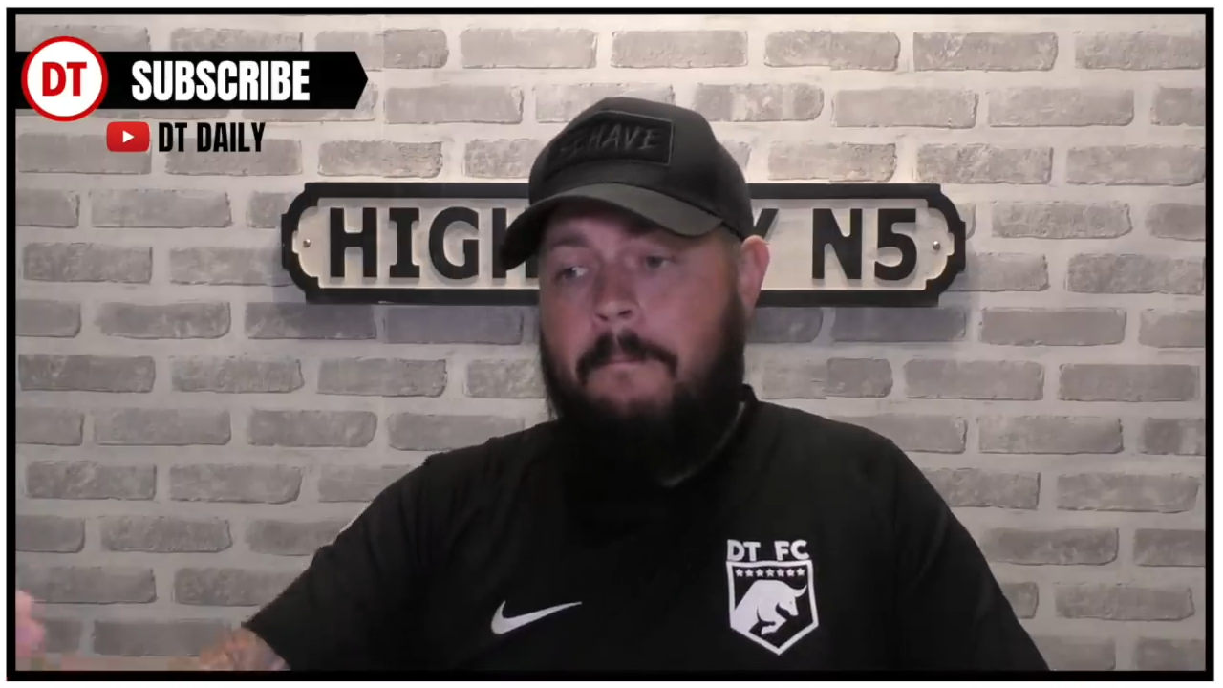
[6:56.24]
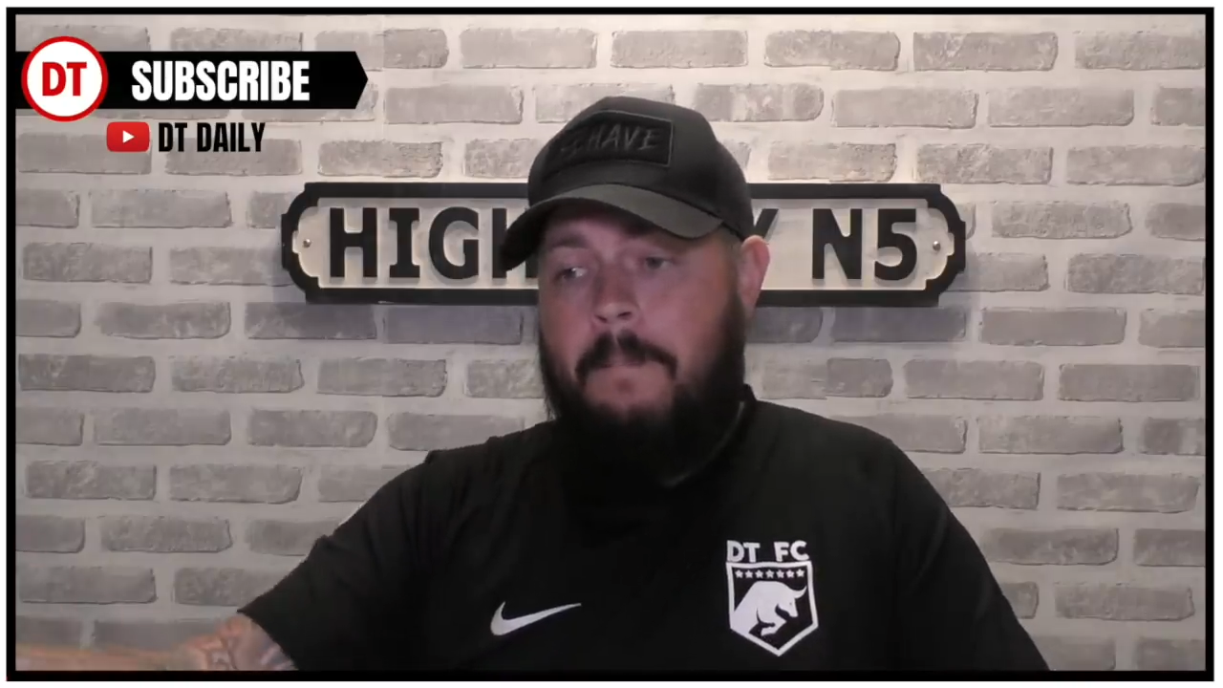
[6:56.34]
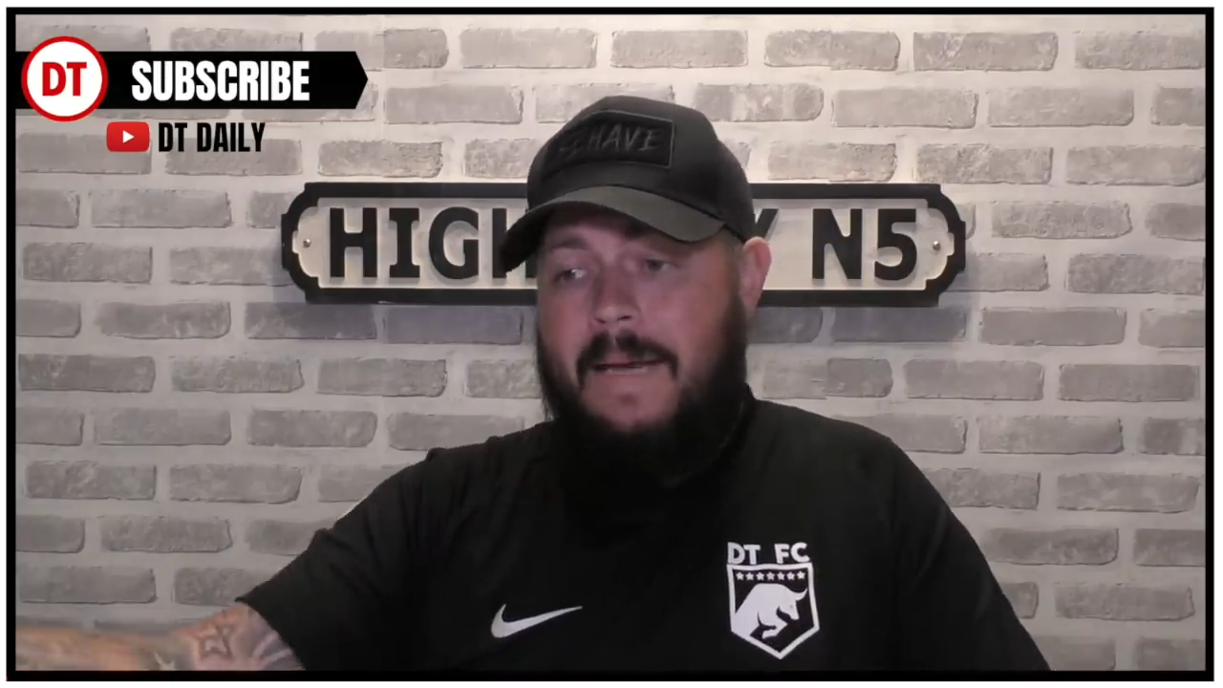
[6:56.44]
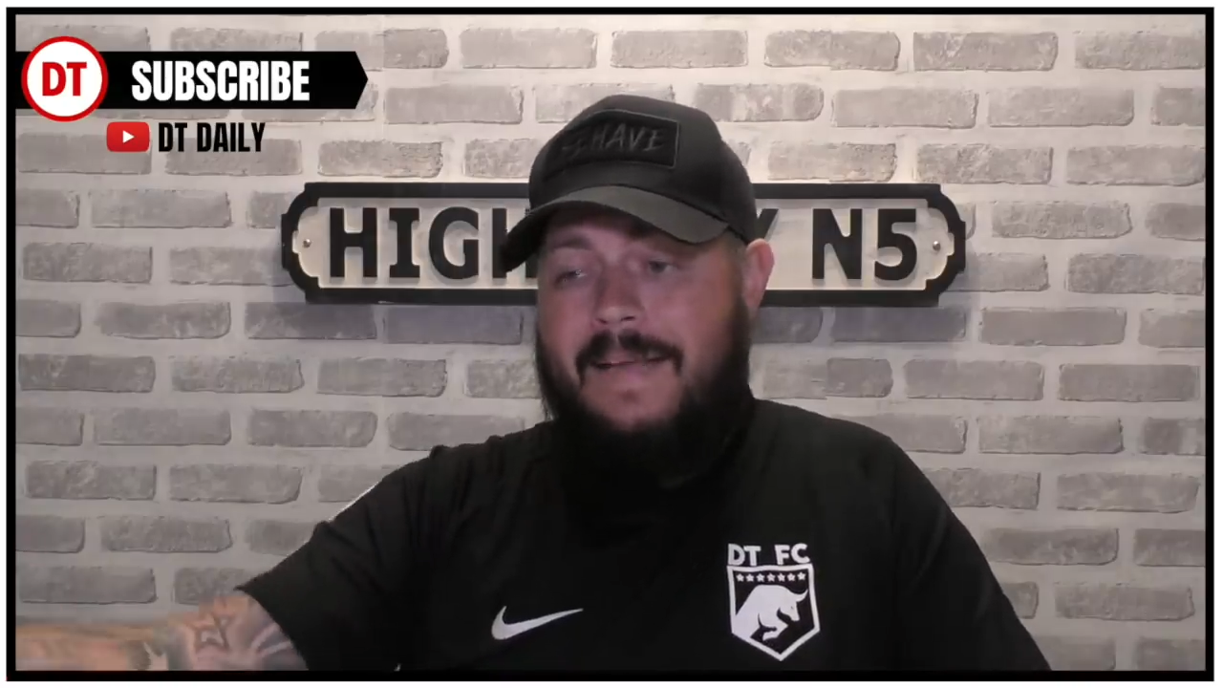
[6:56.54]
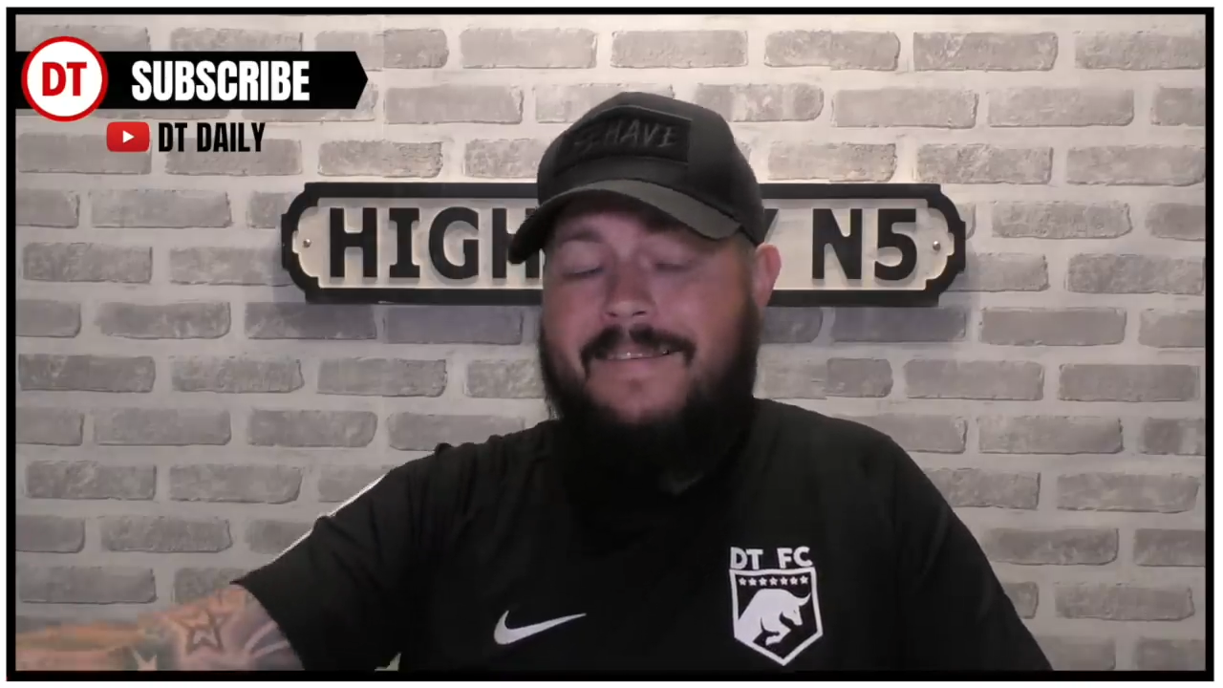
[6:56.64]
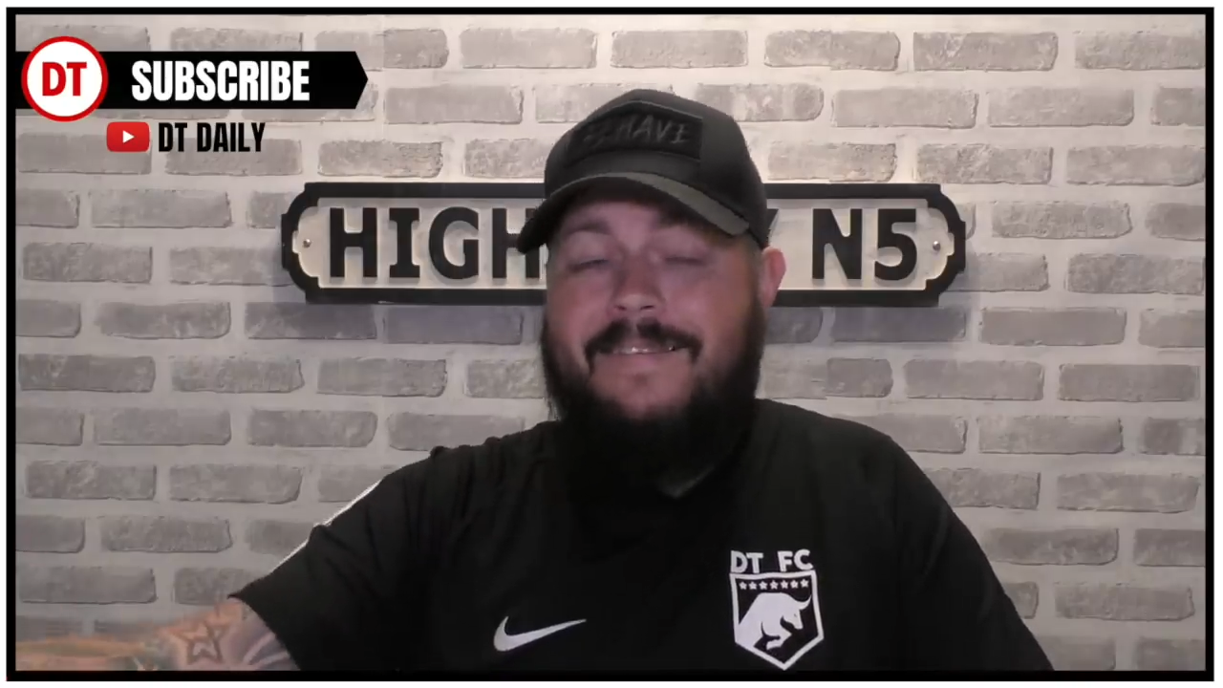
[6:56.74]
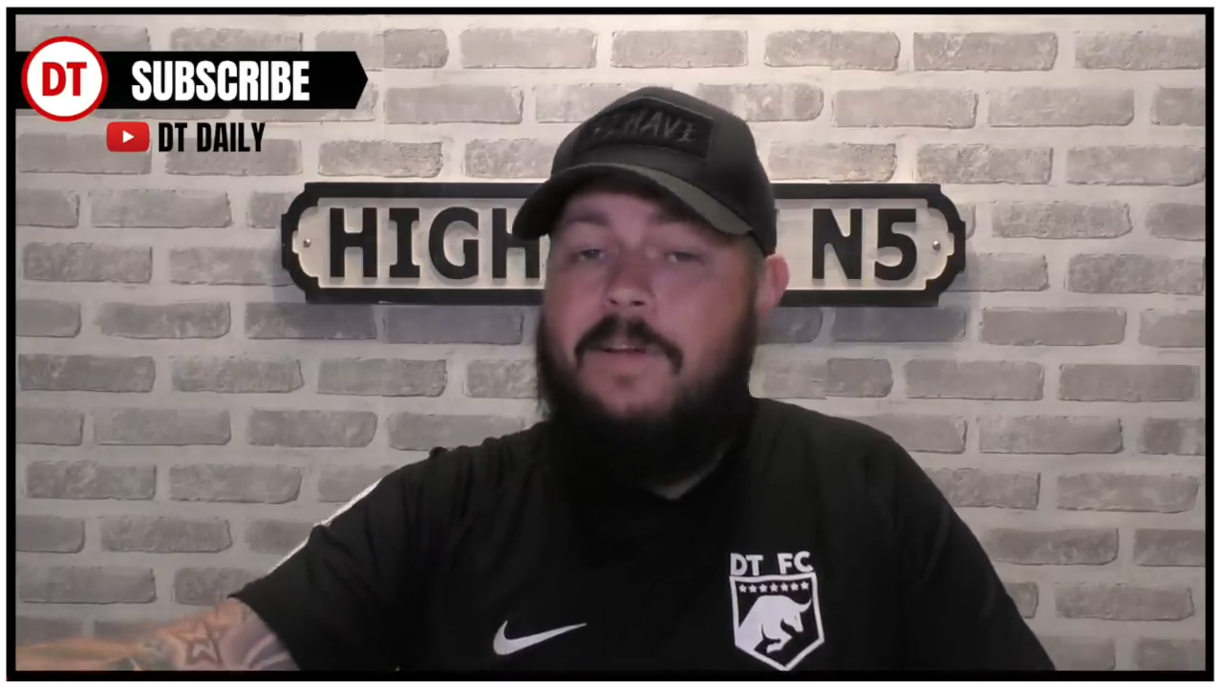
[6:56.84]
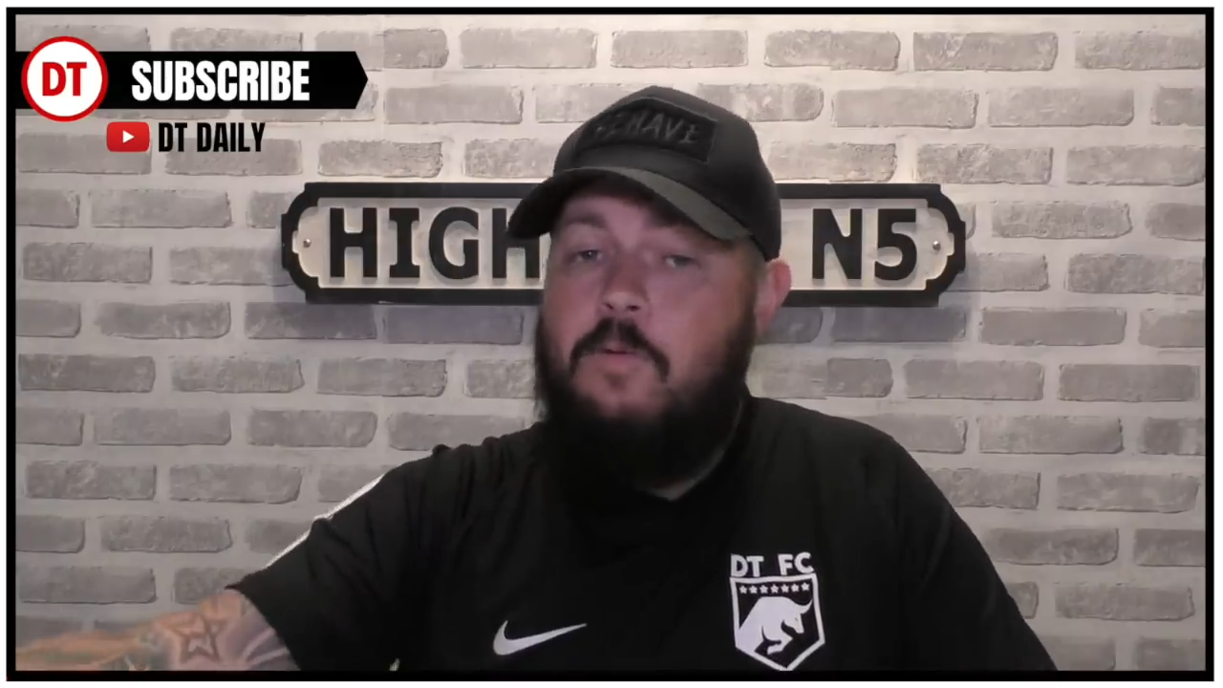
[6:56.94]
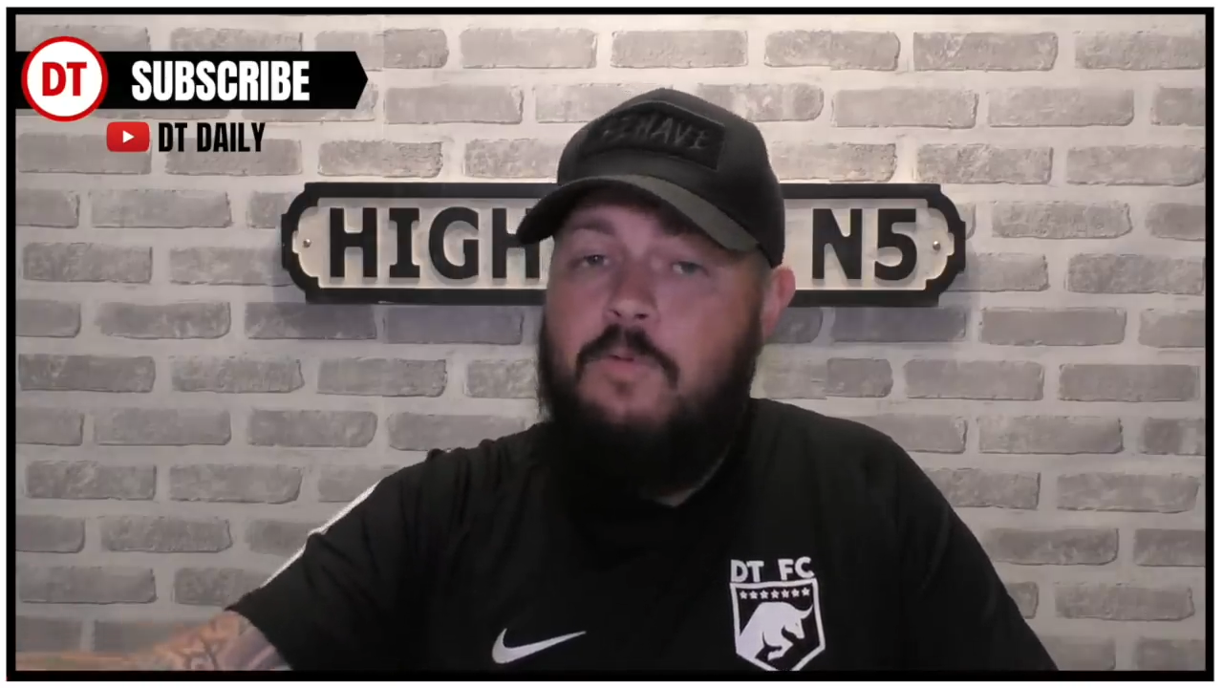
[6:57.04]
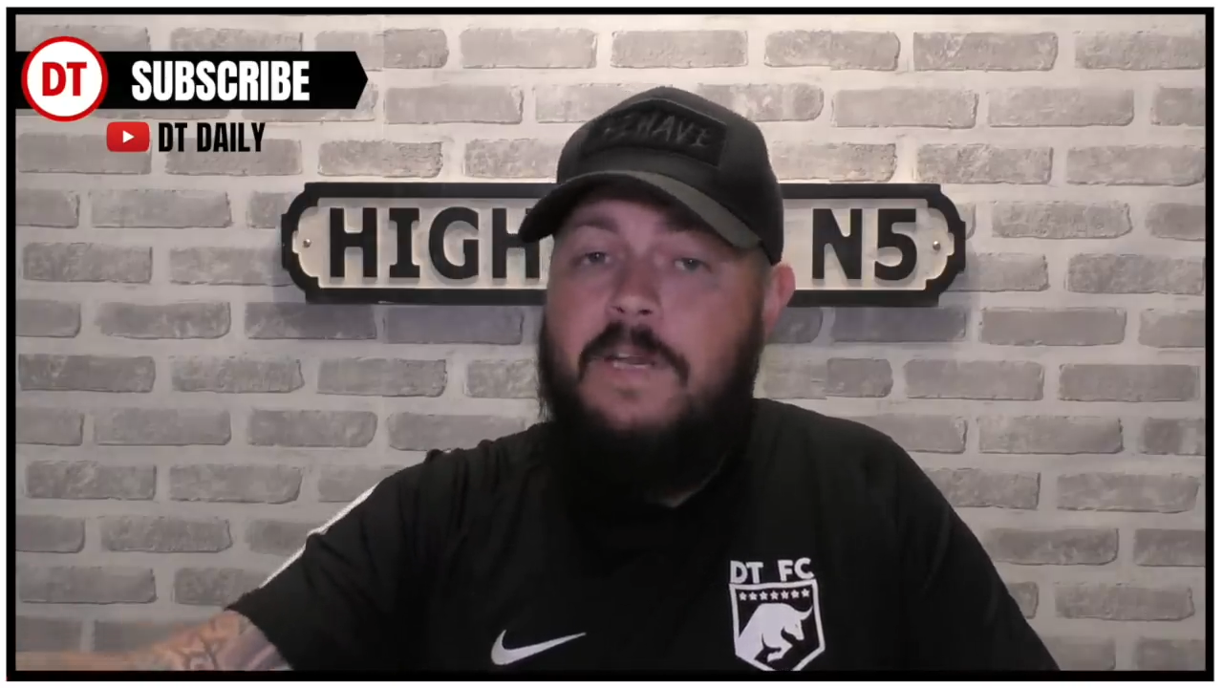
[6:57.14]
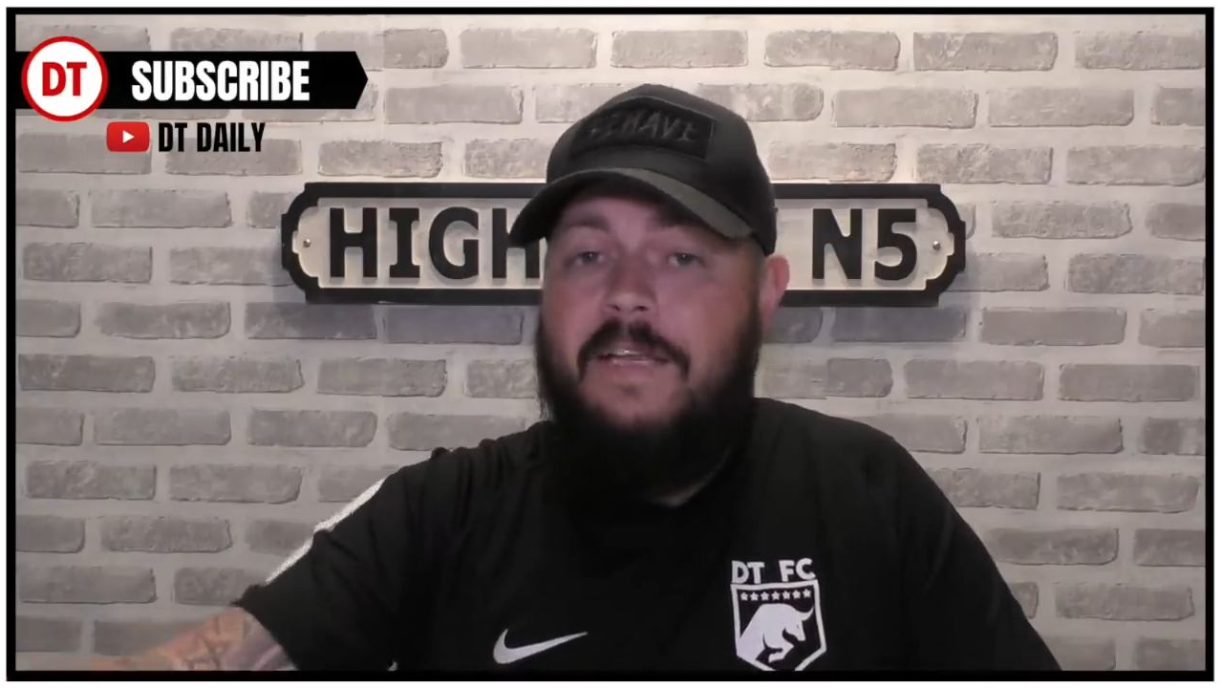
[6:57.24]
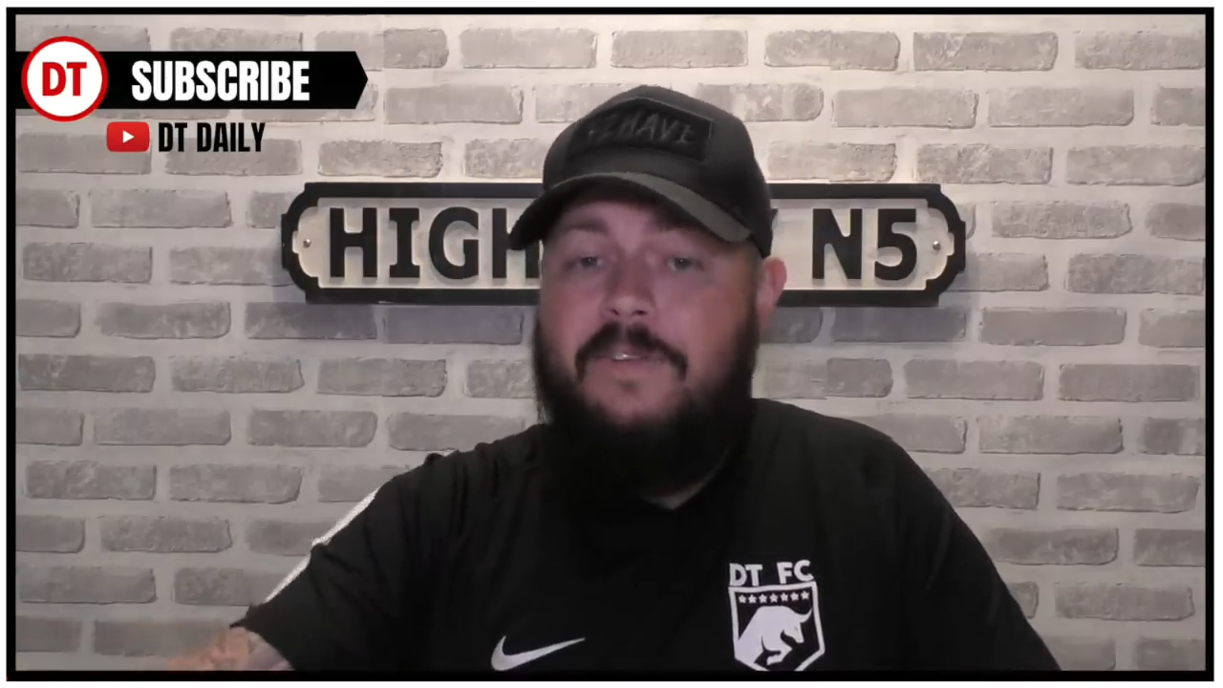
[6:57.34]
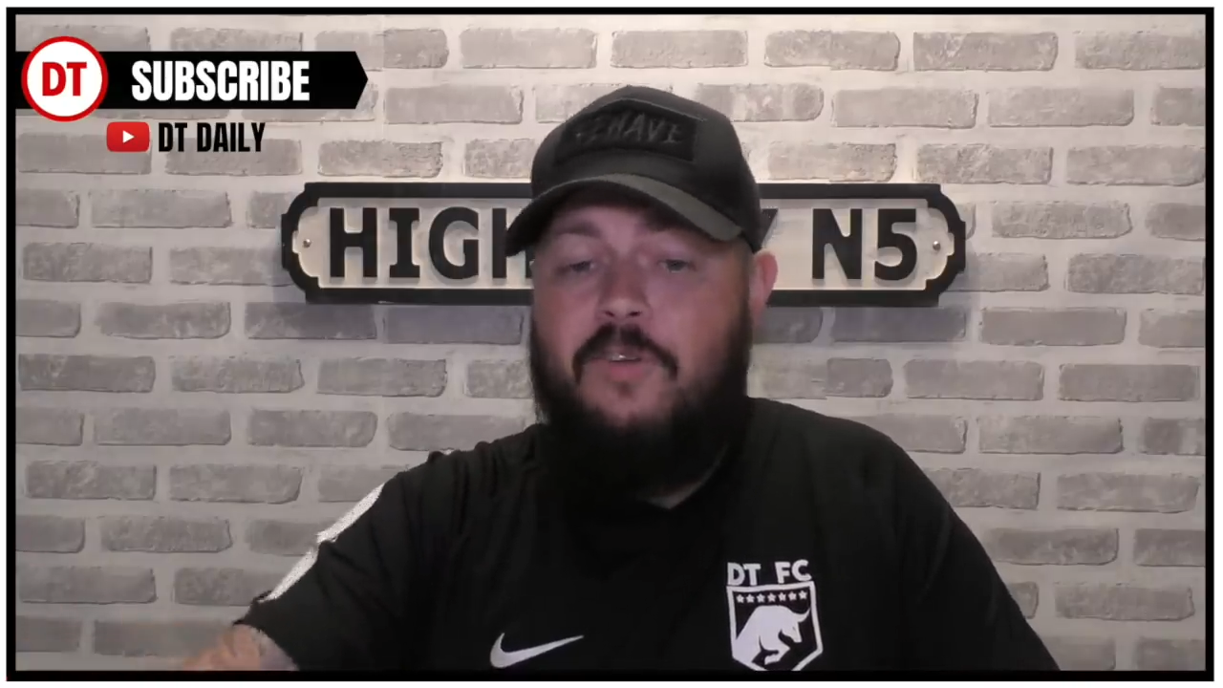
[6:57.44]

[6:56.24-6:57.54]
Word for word: but they still need